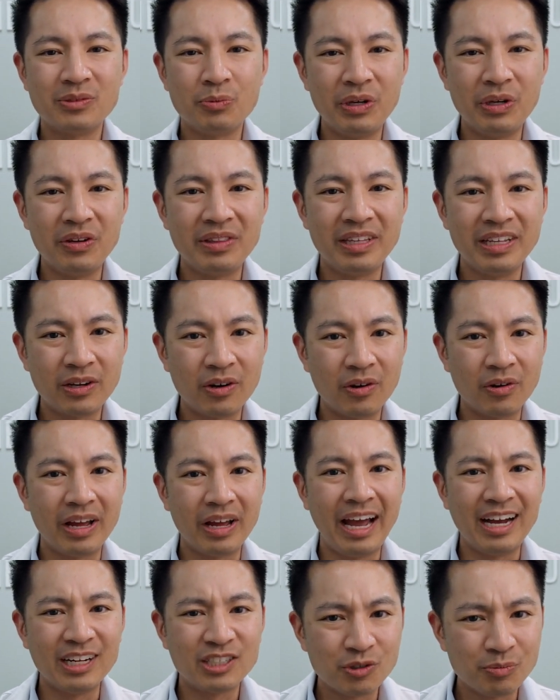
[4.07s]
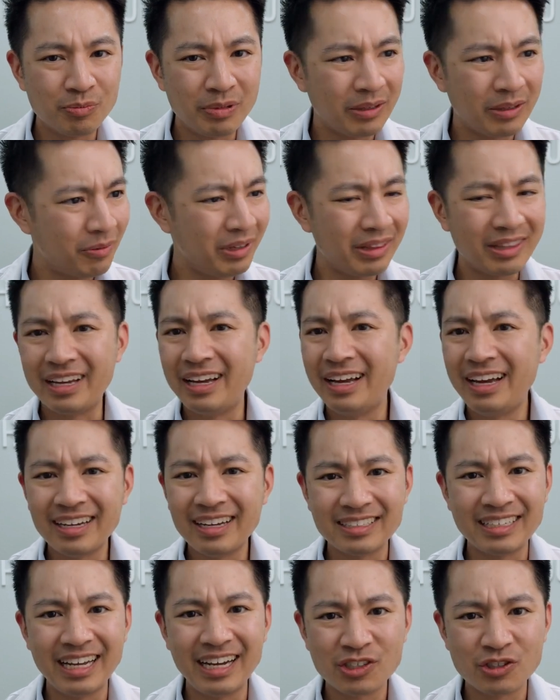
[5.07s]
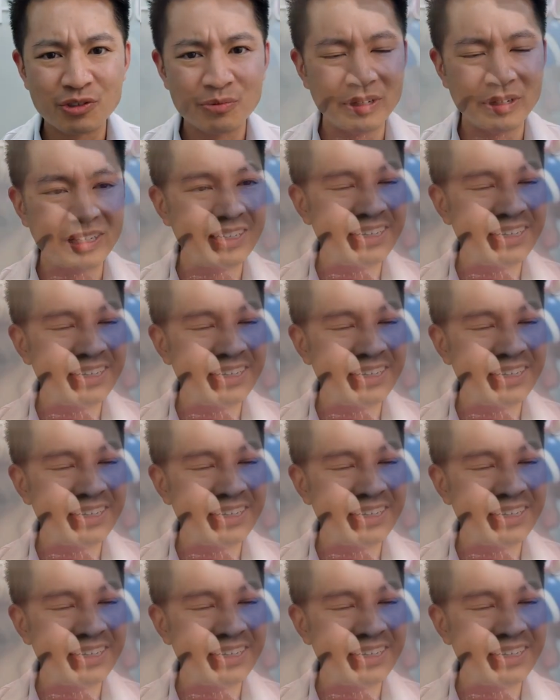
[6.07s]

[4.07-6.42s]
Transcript: weird thing called atropine. What the heck is atropine?